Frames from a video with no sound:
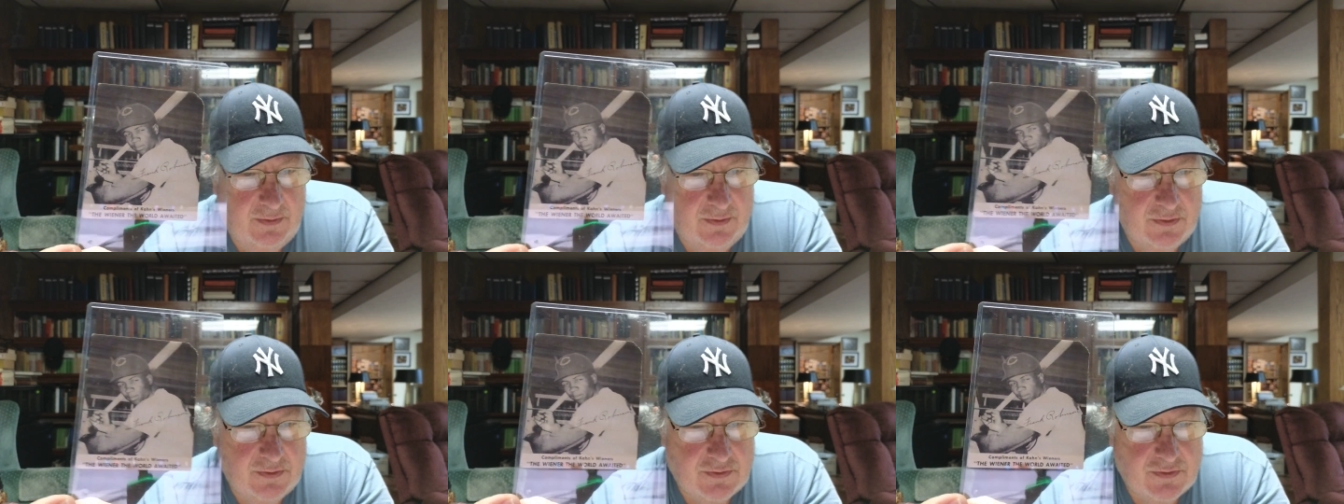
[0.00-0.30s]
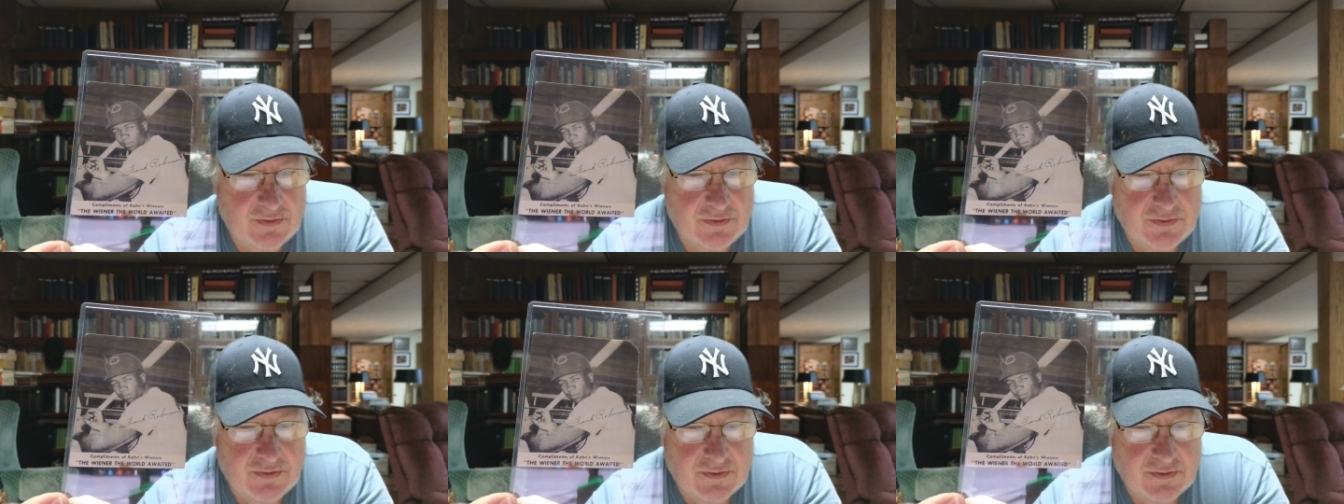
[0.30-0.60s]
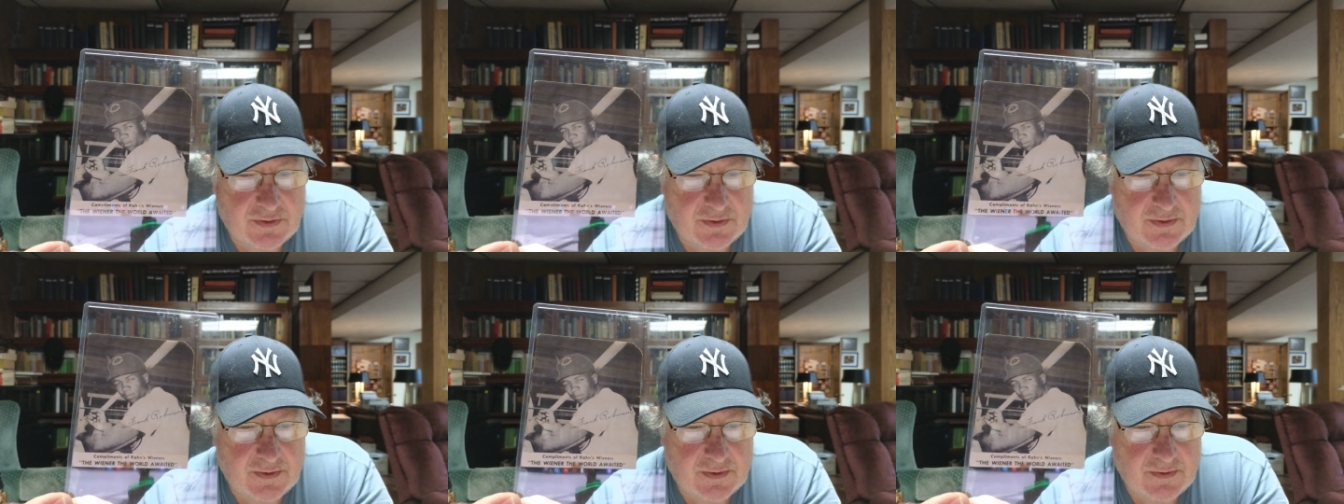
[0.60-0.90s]
that all your
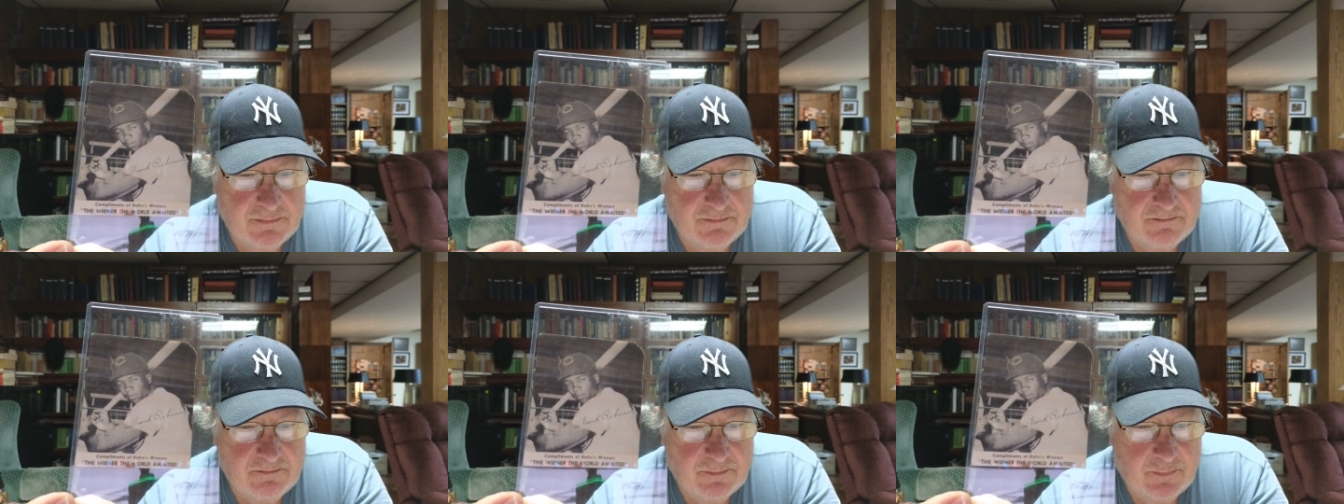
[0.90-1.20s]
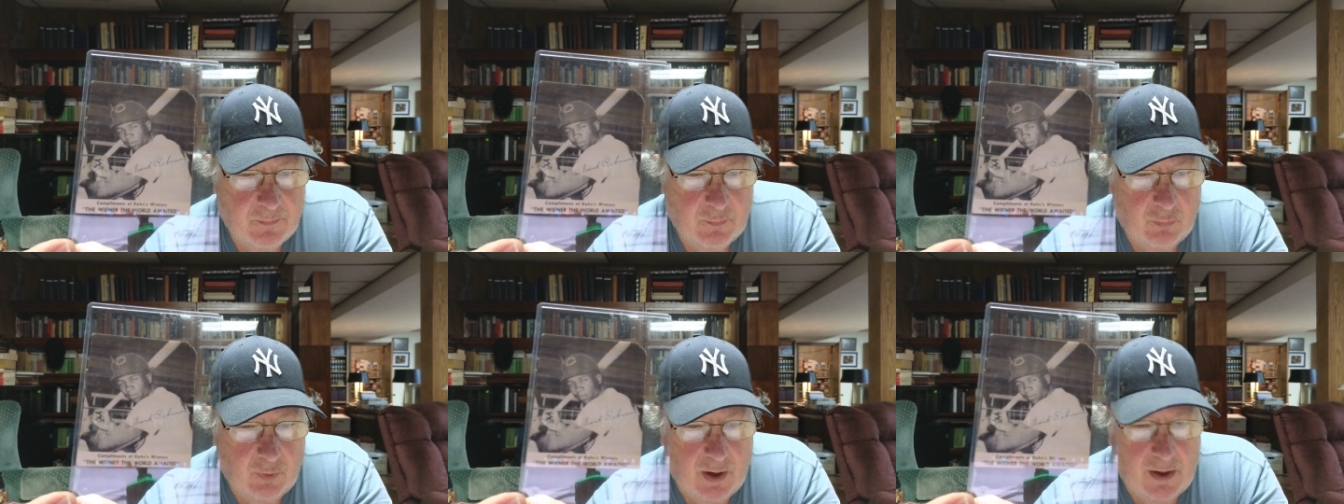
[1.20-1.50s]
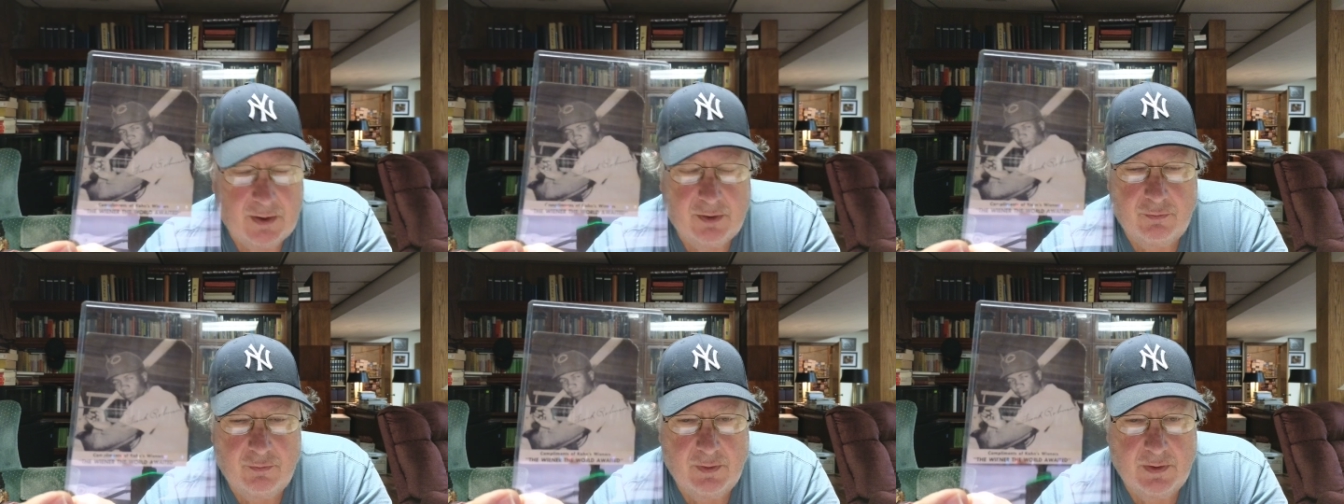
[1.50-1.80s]
collecting dreams
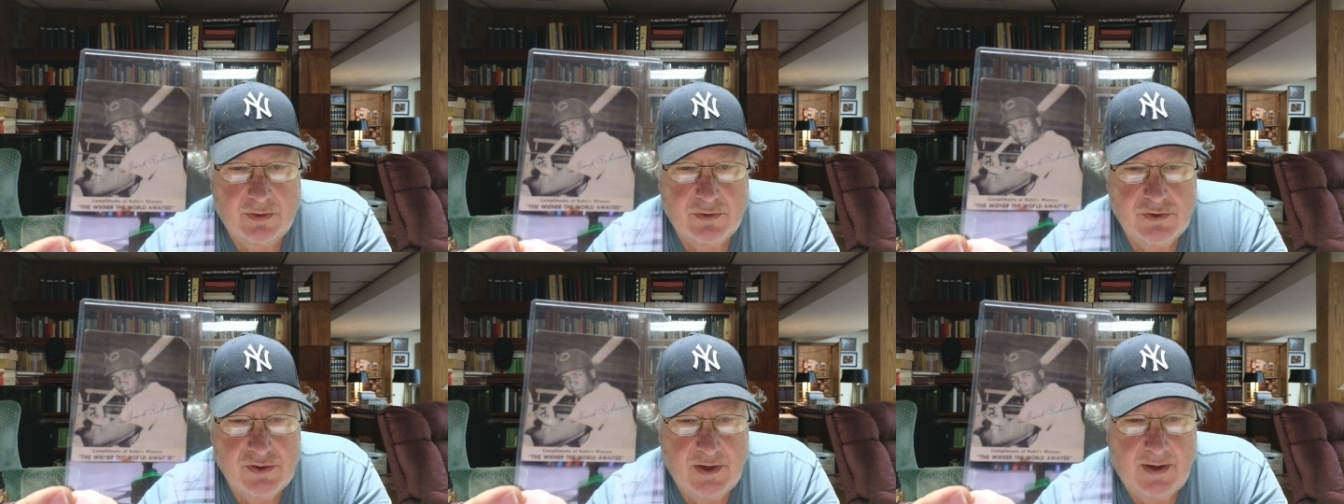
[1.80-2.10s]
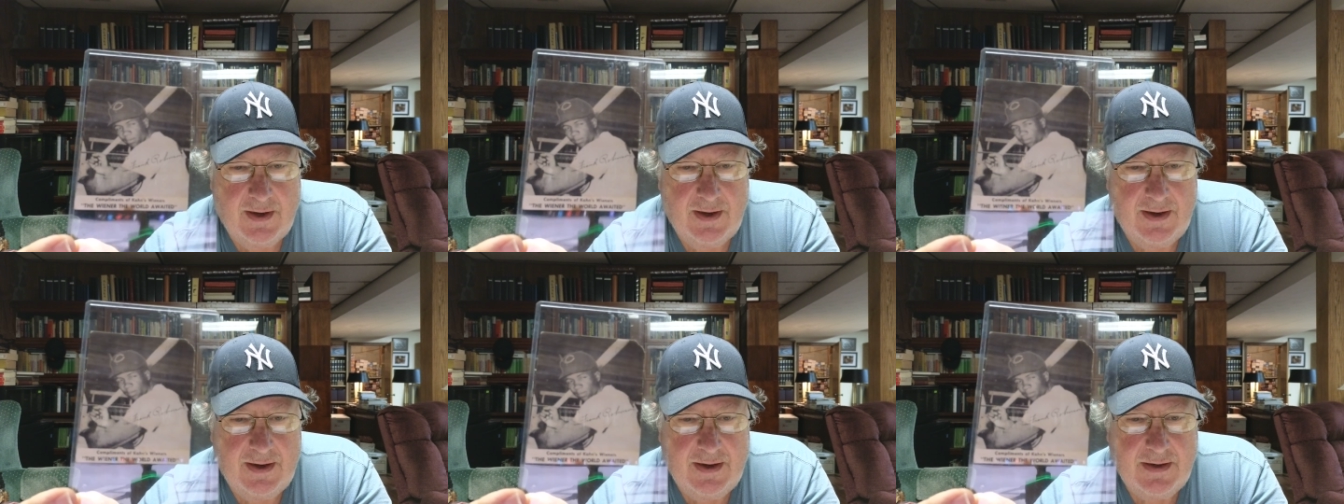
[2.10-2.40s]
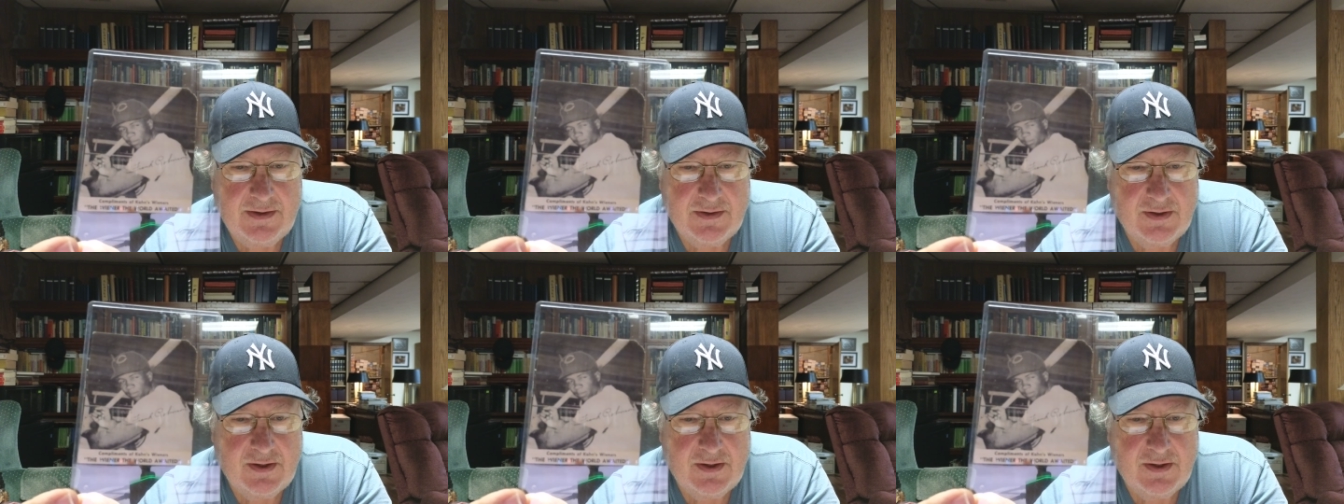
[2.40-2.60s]
come true.